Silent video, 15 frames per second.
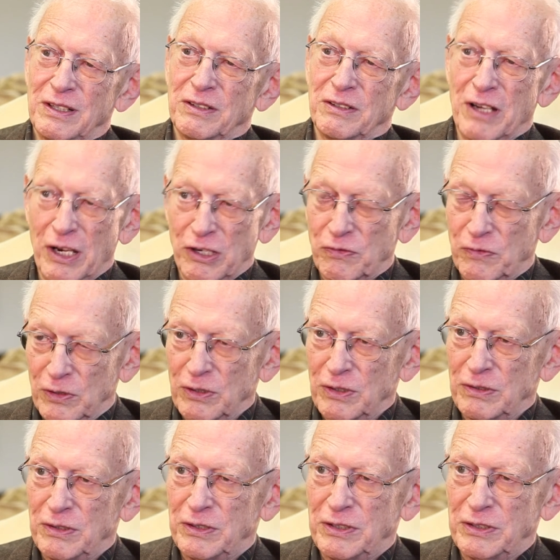
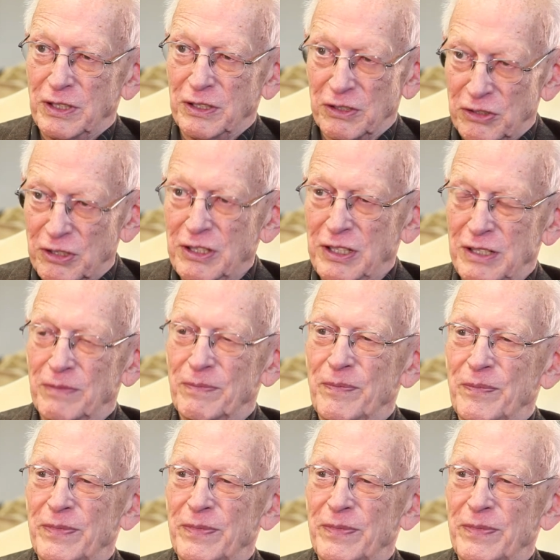Nashville, Tennessee,